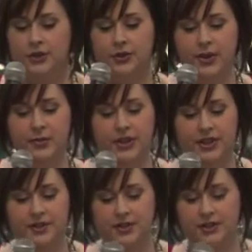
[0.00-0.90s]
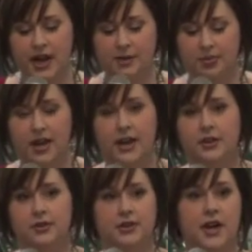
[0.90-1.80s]
So then with this design
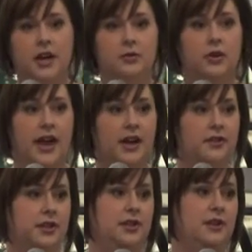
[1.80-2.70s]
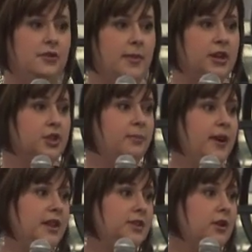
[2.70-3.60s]
plan, your designer will gather this information
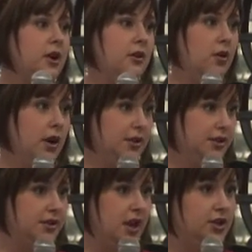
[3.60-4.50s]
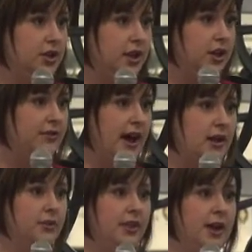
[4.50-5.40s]
based on a discussion that you've
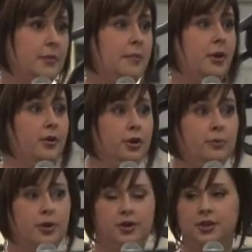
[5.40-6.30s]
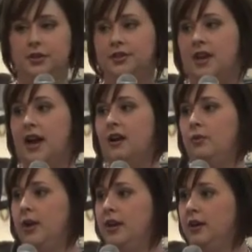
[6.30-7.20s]
had with them about your personal
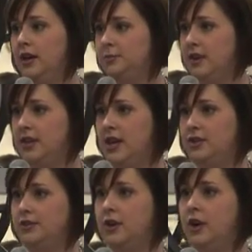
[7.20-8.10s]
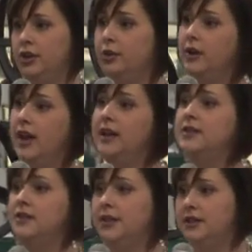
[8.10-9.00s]
style, what your expectations are, your
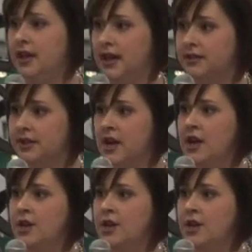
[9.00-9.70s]
likes and dislikes.